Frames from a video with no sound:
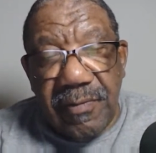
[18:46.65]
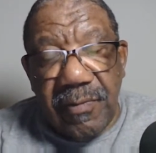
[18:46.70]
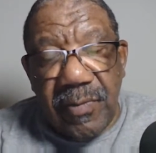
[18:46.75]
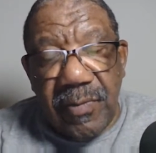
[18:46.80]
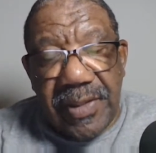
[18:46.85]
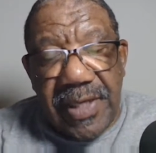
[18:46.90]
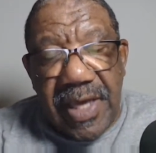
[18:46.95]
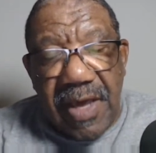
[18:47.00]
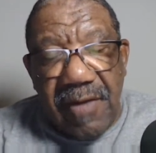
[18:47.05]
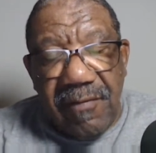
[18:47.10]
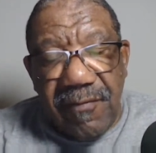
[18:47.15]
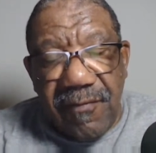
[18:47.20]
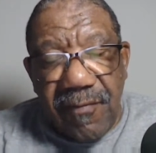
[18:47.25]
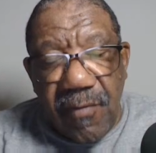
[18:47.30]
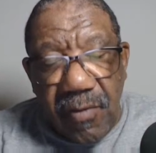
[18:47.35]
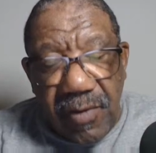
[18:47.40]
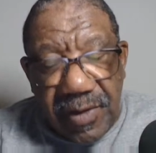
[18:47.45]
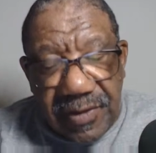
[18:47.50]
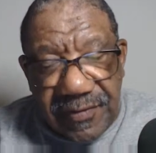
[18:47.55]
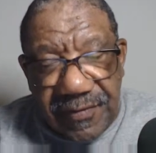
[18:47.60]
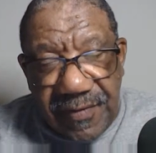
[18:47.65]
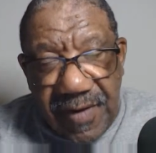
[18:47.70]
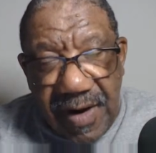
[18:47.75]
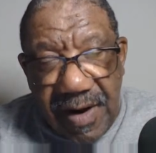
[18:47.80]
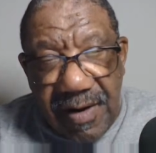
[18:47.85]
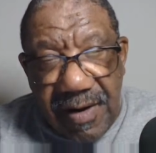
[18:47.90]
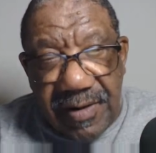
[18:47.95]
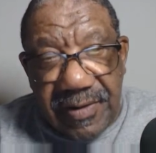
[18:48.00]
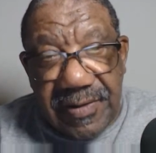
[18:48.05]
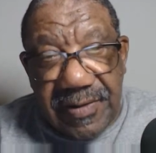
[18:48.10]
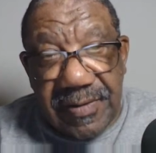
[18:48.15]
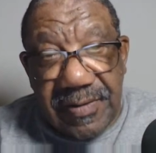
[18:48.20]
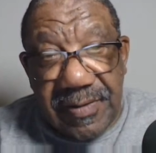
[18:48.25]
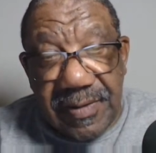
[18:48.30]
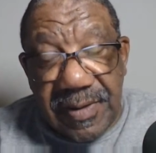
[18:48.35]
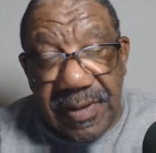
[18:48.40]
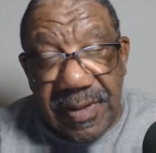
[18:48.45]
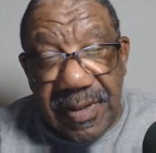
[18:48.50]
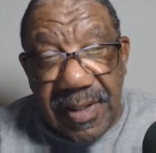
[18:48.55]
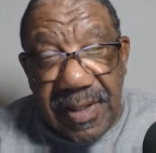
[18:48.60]
We have forest fires,
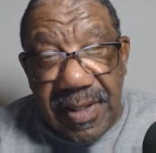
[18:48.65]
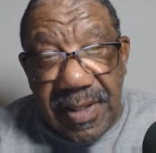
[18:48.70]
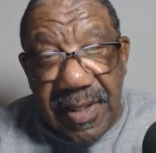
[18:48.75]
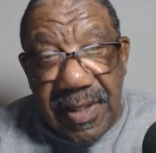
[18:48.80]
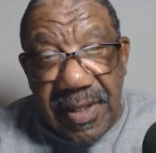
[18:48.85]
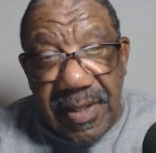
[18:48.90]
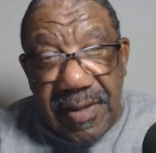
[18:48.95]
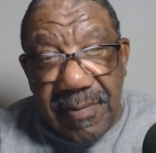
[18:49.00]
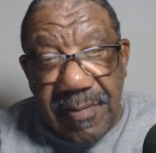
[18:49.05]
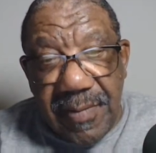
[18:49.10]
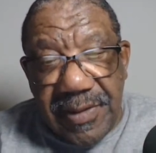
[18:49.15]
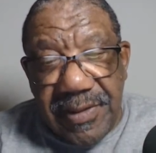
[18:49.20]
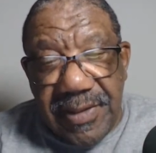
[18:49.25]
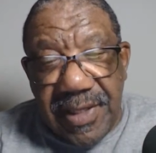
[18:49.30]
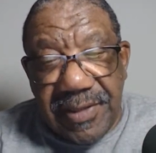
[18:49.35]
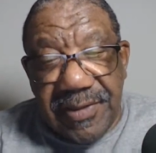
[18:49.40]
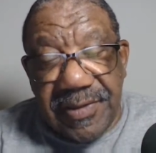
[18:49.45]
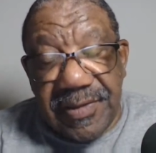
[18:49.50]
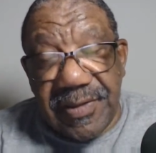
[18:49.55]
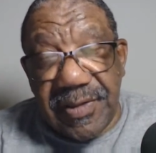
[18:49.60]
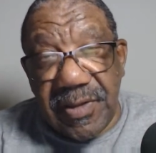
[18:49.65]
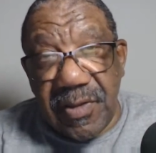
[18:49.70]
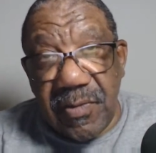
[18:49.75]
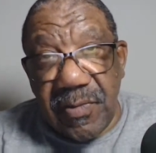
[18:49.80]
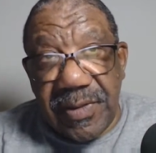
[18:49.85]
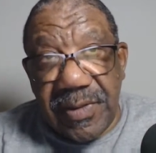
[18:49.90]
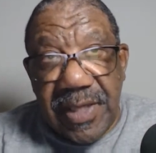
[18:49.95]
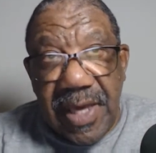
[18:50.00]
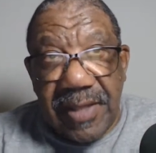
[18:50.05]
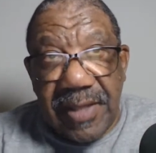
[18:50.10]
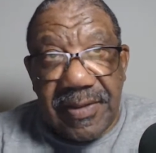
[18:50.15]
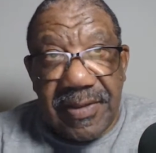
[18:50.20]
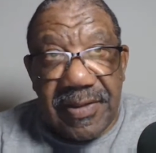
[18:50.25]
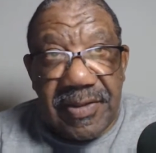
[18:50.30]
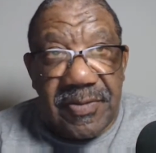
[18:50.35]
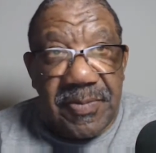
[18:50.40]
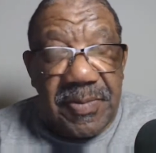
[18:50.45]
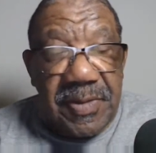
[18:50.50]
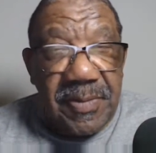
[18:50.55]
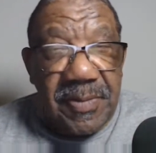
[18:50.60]
but yet still we got
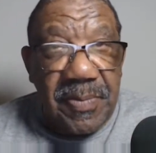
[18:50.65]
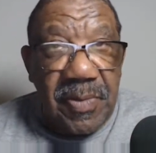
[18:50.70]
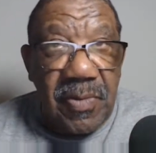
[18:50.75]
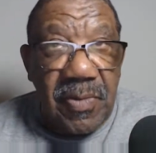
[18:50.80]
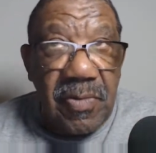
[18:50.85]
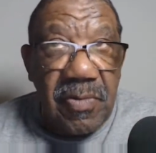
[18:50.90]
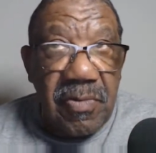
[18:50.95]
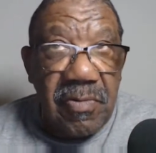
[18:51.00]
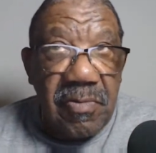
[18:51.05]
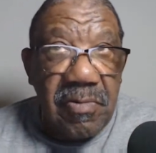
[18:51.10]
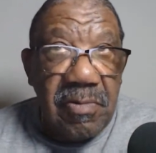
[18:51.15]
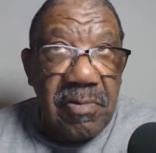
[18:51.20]
these people